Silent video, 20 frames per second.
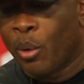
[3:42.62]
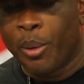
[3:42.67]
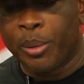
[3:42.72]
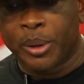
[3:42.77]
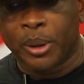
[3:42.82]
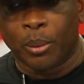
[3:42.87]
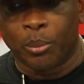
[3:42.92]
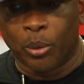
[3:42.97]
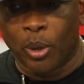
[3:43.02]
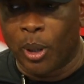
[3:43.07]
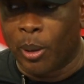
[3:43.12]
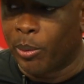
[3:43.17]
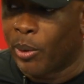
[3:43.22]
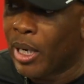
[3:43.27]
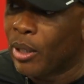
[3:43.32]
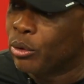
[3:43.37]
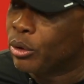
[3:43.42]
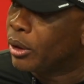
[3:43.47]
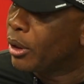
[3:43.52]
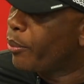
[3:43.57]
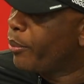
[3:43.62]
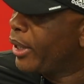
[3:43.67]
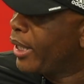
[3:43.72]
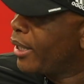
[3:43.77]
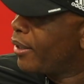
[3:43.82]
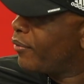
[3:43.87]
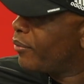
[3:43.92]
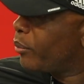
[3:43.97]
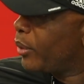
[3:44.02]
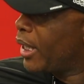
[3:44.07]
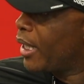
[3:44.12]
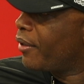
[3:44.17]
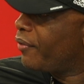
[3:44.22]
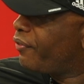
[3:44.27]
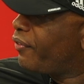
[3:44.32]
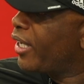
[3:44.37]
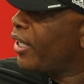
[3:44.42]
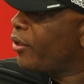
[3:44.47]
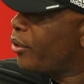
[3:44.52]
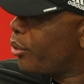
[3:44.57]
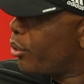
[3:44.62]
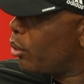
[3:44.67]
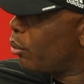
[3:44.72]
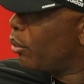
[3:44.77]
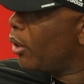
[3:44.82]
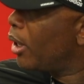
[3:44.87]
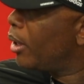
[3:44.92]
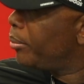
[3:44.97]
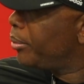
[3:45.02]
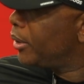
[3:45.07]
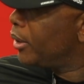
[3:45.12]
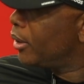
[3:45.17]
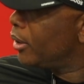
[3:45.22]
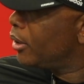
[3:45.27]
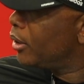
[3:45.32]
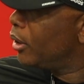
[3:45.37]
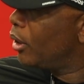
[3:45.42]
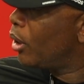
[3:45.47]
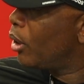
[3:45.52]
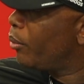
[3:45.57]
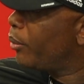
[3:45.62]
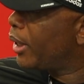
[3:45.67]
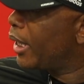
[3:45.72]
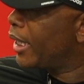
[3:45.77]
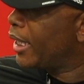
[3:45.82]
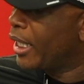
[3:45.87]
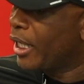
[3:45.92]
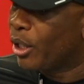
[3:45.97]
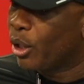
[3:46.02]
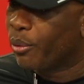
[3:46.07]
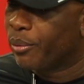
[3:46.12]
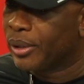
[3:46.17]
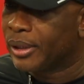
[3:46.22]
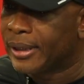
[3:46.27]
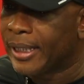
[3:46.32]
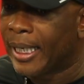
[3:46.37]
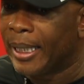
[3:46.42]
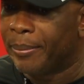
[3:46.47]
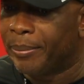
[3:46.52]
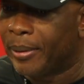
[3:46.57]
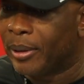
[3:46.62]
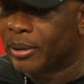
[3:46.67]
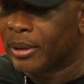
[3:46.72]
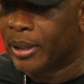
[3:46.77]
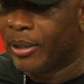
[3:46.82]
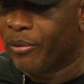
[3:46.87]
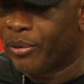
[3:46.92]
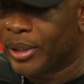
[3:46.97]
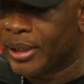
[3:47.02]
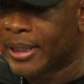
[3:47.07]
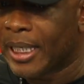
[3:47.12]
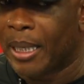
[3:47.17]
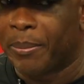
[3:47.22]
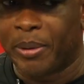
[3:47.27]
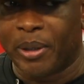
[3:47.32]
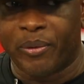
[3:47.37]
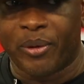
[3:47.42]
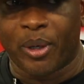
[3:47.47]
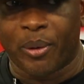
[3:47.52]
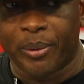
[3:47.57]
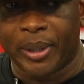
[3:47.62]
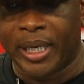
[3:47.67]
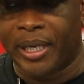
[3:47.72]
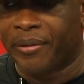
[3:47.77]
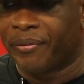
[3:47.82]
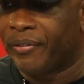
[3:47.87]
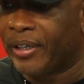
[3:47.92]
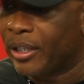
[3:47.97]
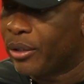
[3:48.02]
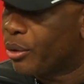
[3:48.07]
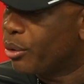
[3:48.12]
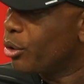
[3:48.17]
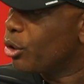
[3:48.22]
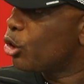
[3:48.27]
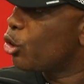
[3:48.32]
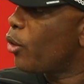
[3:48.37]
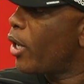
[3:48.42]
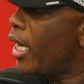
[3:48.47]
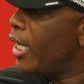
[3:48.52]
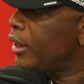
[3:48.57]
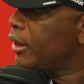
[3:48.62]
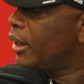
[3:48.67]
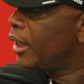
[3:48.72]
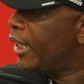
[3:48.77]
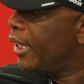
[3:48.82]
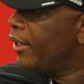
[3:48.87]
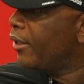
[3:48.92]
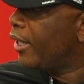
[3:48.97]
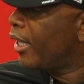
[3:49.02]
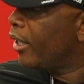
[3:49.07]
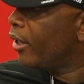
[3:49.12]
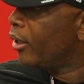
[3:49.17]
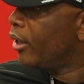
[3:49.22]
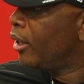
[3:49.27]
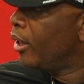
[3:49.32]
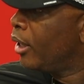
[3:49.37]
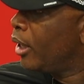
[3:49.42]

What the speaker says: There were some rub routes, and we got to fight through the rubs. You know, we got to get over the top of it, or we got to fight through the trash to get there.